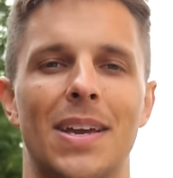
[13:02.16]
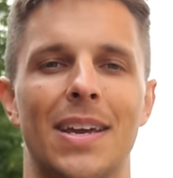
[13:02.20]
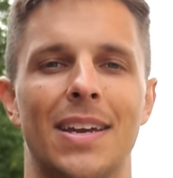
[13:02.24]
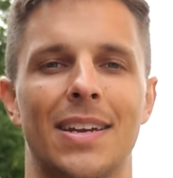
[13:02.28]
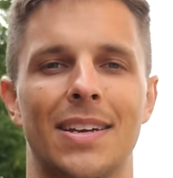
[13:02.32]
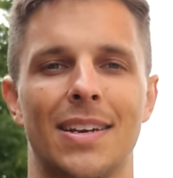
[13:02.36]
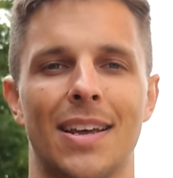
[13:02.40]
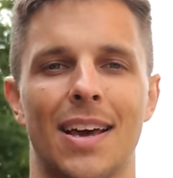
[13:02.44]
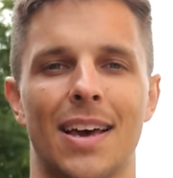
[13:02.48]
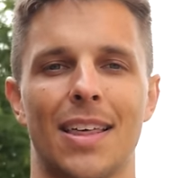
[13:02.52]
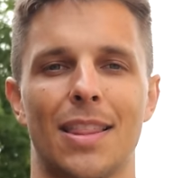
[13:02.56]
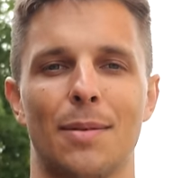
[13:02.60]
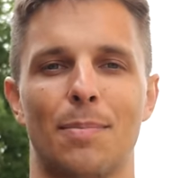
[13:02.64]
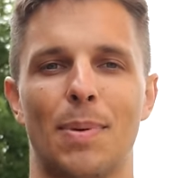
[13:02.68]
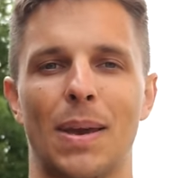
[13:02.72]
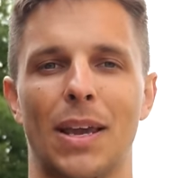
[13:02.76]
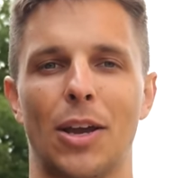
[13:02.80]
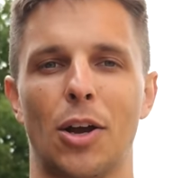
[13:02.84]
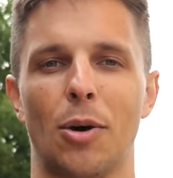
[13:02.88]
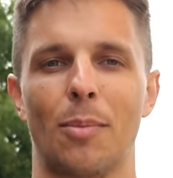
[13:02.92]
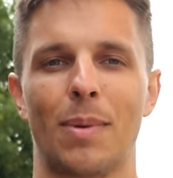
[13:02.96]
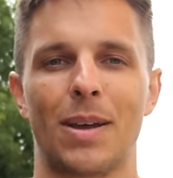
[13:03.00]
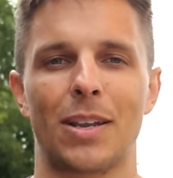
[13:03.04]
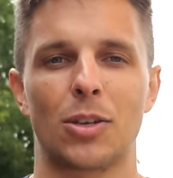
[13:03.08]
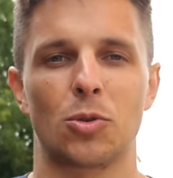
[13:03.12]
in the pinned
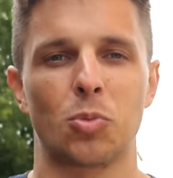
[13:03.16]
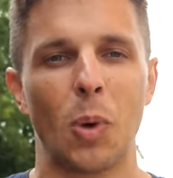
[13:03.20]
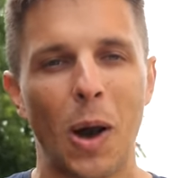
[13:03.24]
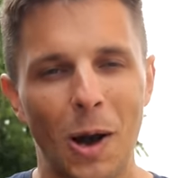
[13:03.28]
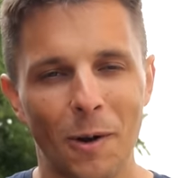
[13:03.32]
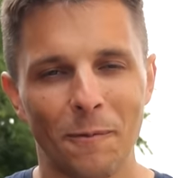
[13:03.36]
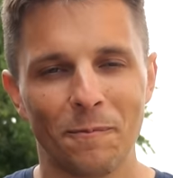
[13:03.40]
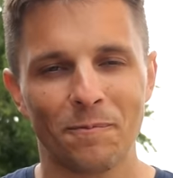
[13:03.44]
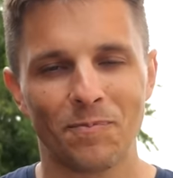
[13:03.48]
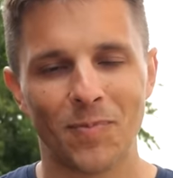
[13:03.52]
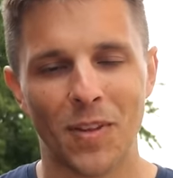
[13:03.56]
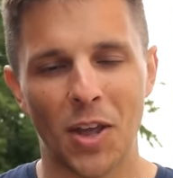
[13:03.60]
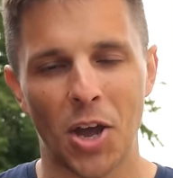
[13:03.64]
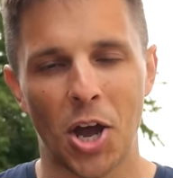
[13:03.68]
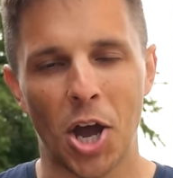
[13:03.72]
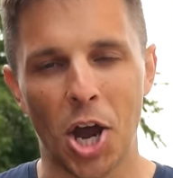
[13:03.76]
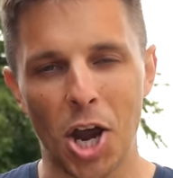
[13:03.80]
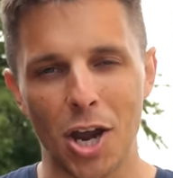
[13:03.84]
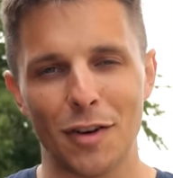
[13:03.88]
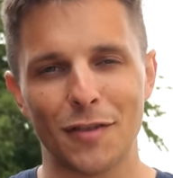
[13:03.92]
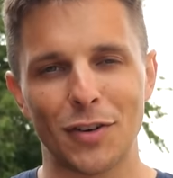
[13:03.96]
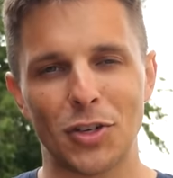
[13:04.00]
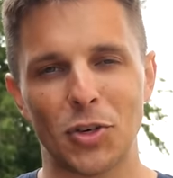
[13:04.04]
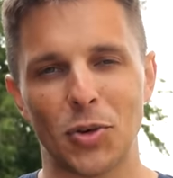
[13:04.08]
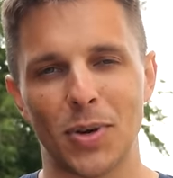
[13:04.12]
comment as well.
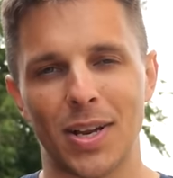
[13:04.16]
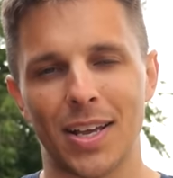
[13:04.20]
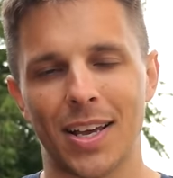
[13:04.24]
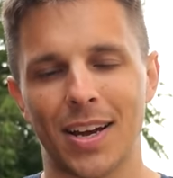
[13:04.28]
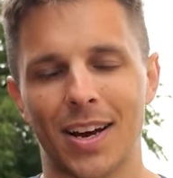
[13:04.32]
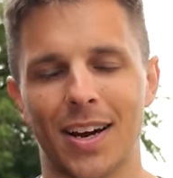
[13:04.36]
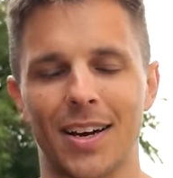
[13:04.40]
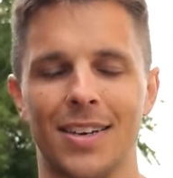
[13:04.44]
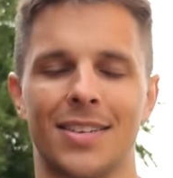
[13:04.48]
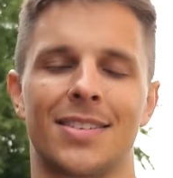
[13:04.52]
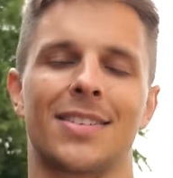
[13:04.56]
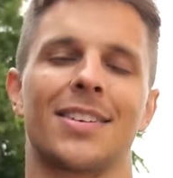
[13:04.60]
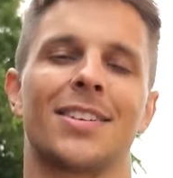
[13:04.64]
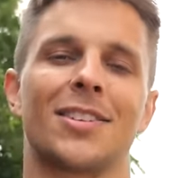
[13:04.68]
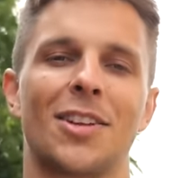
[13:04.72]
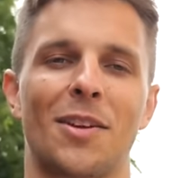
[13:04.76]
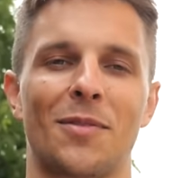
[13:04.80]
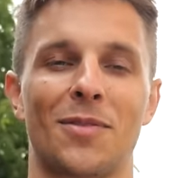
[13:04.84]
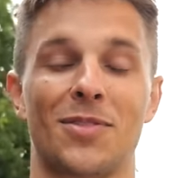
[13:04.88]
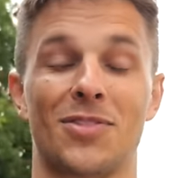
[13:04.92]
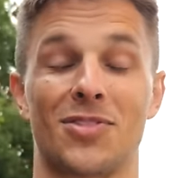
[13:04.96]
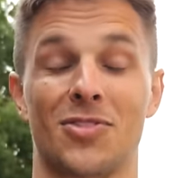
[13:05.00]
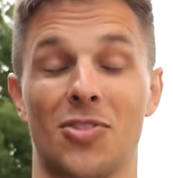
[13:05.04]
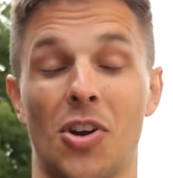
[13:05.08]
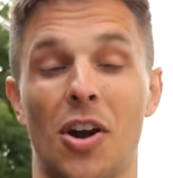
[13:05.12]
Hope you've enjoyed it, guys. Don't forget
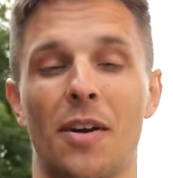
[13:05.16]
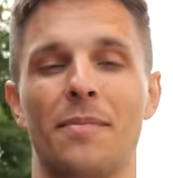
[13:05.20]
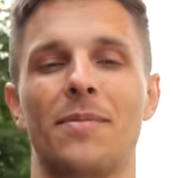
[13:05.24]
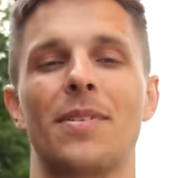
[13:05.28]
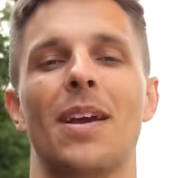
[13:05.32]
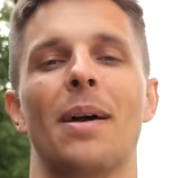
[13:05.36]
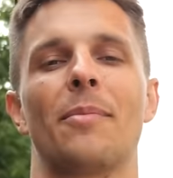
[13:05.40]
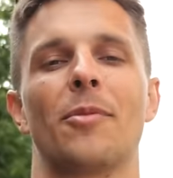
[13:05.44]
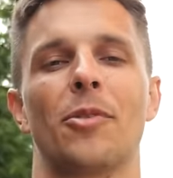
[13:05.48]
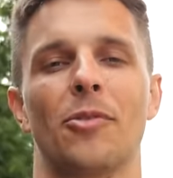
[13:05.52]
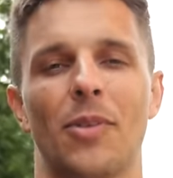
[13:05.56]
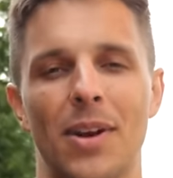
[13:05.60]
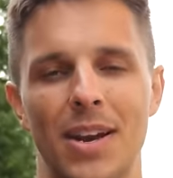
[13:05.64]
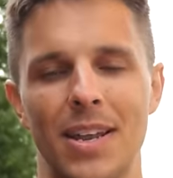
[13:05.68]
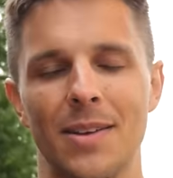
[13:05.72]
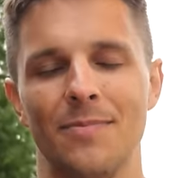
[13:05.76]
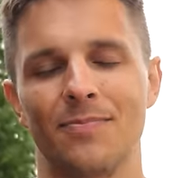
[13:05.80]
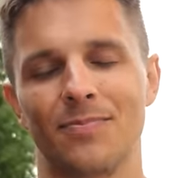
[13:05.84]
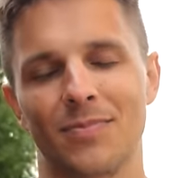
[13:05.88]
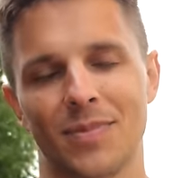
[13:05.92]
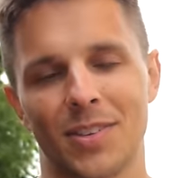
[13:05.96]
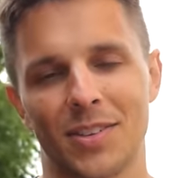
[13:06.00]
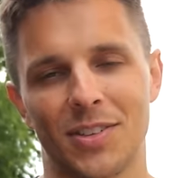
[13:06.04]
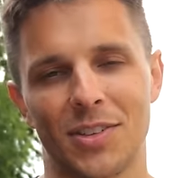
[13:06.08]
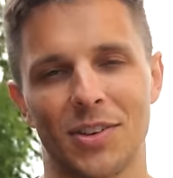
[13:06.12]
to subscribe if you haven't already.
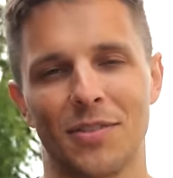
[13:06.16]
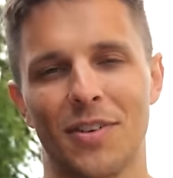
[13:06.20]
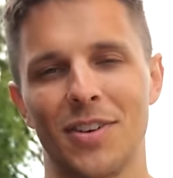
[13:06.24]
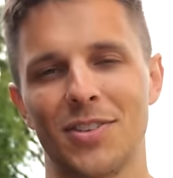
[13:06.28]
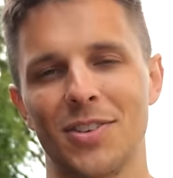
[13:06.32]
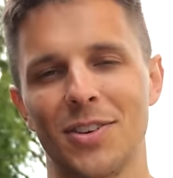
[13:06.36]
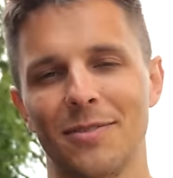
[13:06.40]
See you very